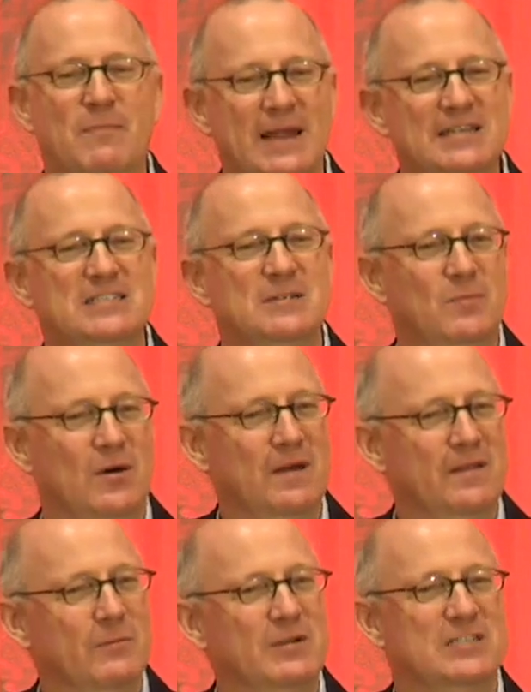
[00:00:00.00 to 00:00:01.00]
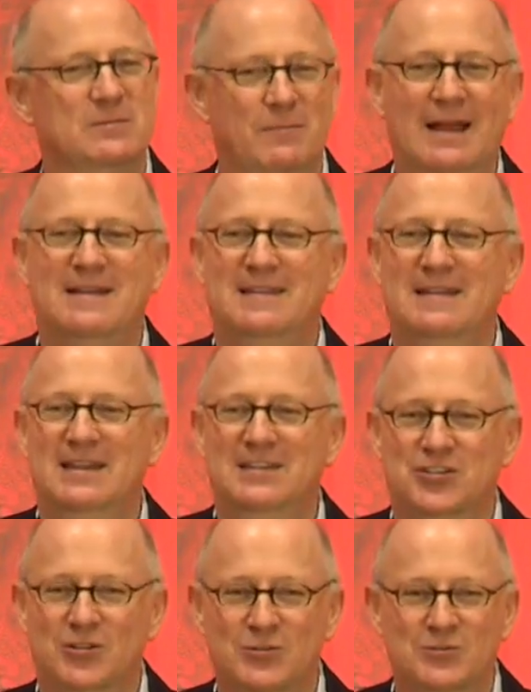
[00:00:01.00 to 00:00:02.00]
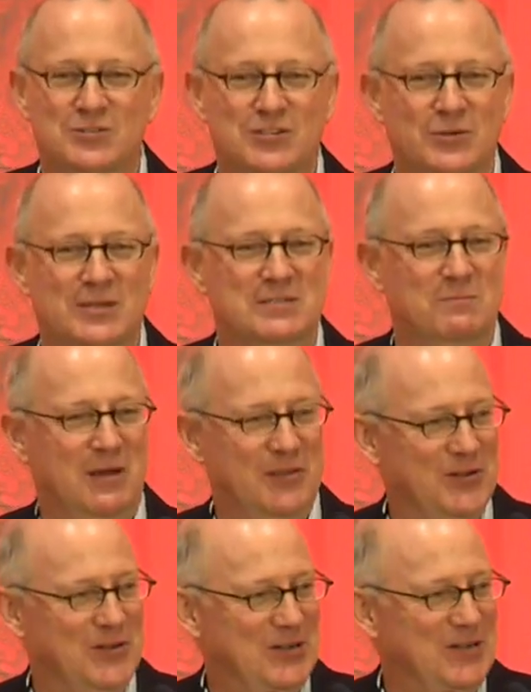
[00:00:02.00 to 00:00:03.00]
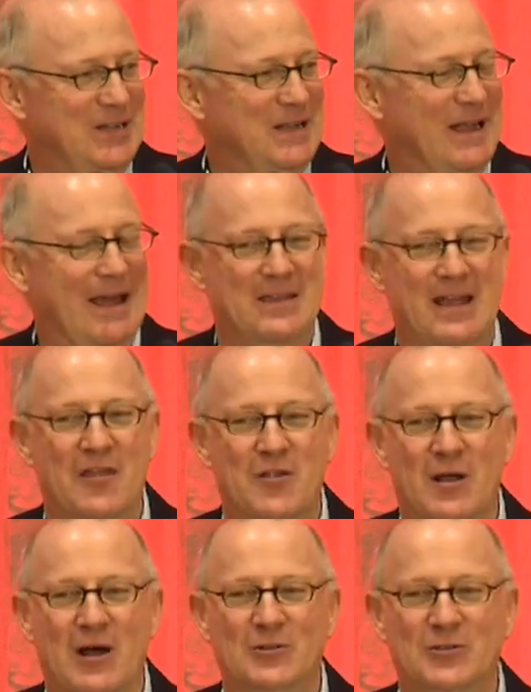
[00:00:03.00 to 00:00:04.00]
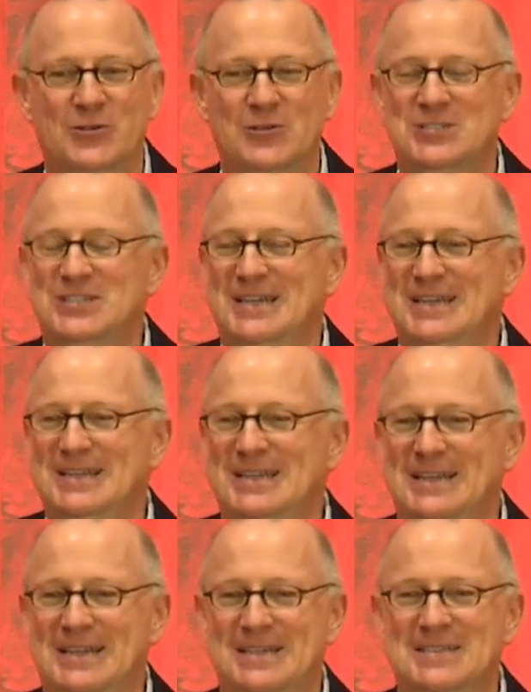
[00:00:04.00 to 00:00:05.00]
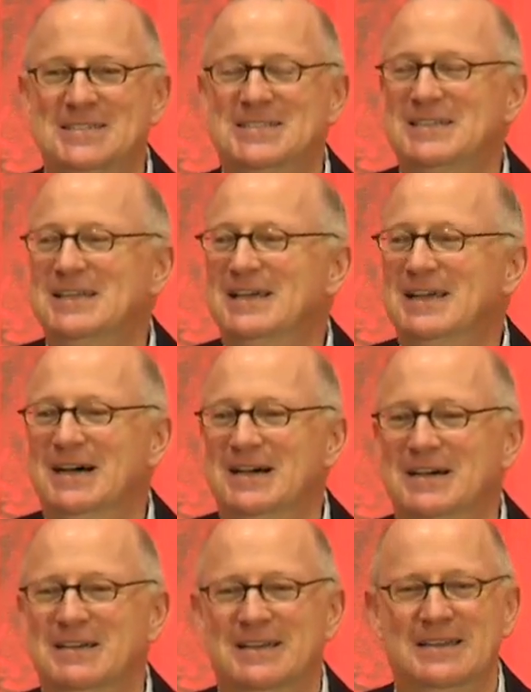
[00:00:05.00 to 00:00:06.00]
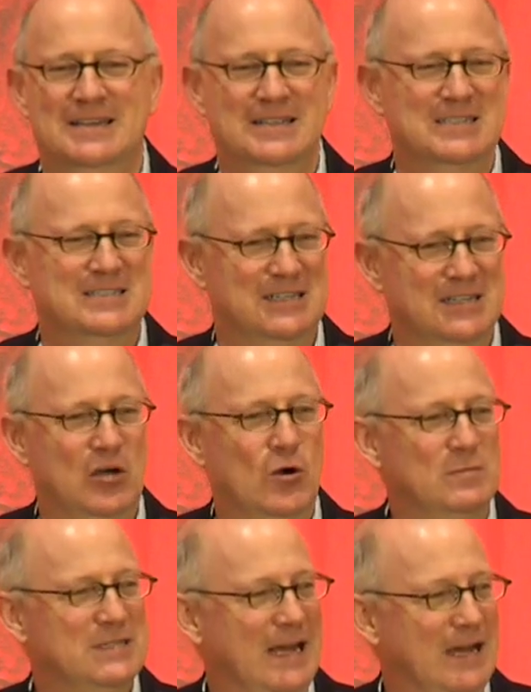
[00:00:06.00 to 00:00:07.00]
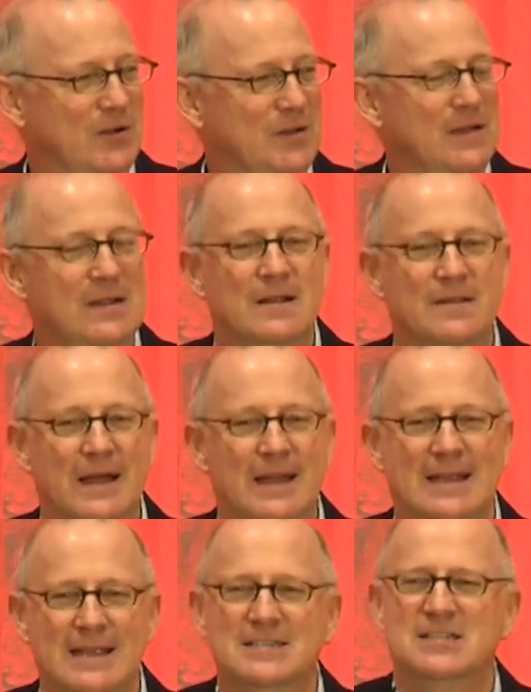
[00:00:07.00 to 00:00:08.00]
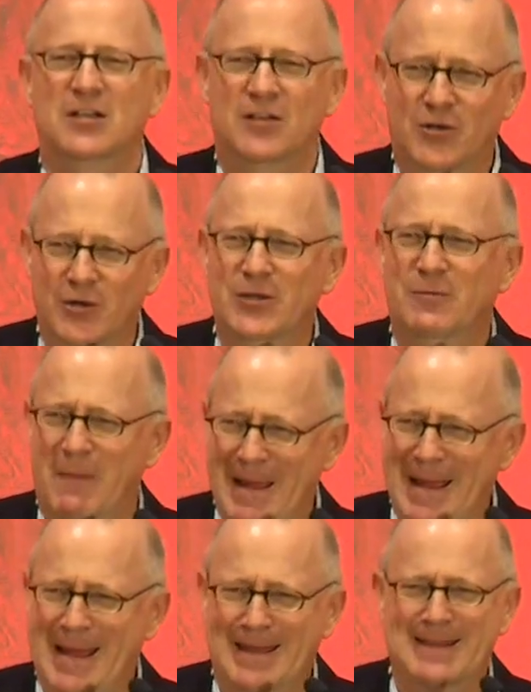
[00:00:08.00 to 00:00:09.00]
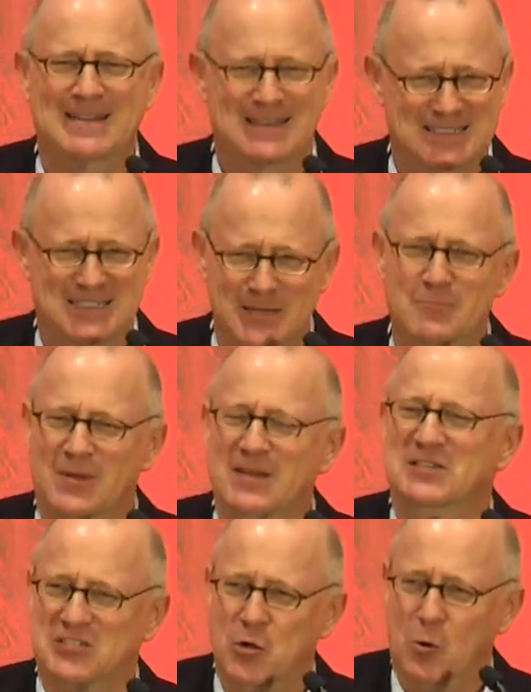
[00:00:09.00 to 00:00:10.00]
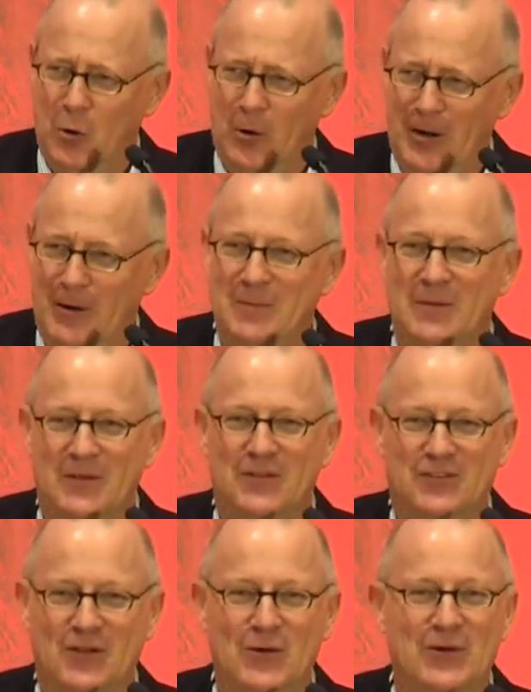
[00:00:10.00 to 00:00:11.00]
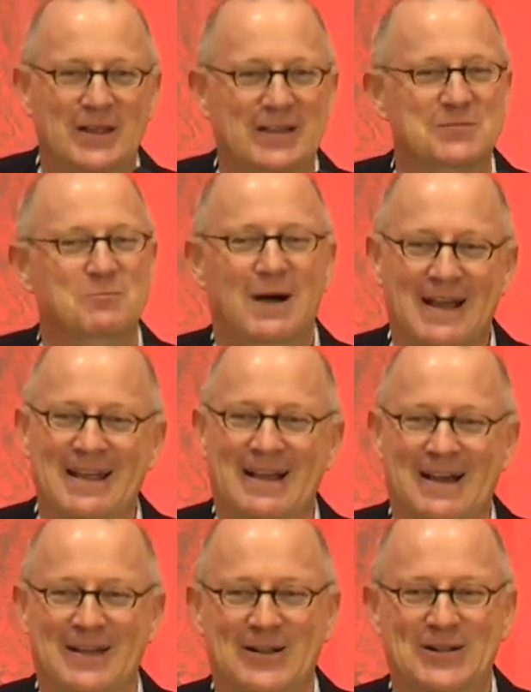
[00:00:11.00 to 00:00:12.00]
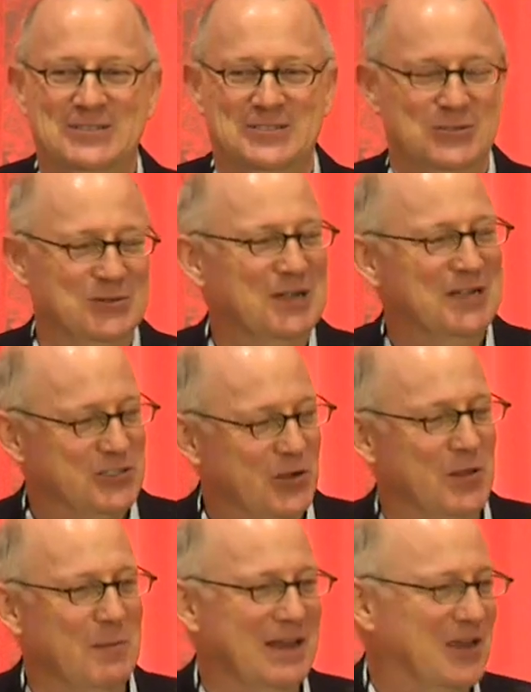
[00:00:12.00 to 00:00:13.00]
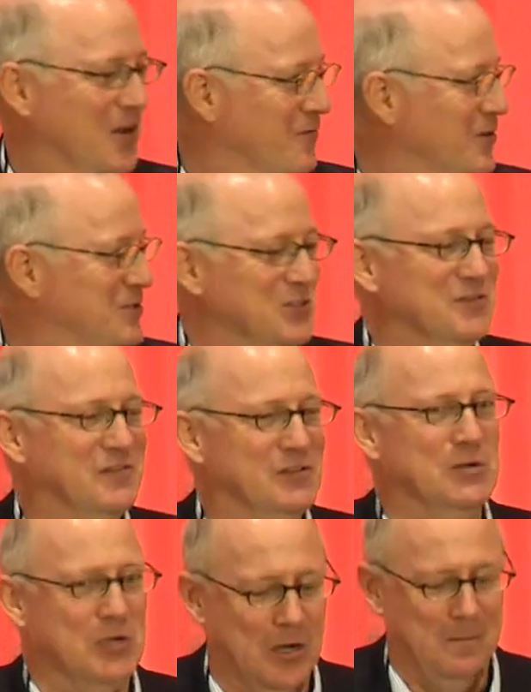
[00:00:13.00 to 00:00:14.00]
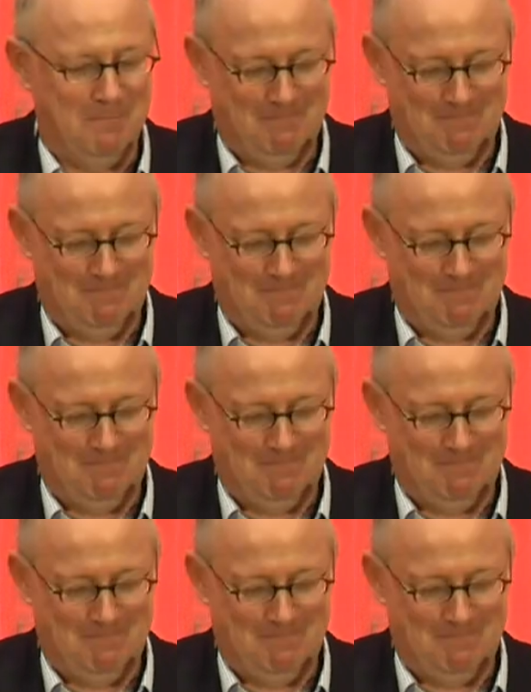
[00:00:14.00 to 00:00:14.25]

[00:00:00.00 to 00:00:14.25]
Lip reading: based upon the respect that he shows to his mother and the other elders in his hometown, that he is a good man deep in his core. So it is my honor to turn the mic over to Falun Gong.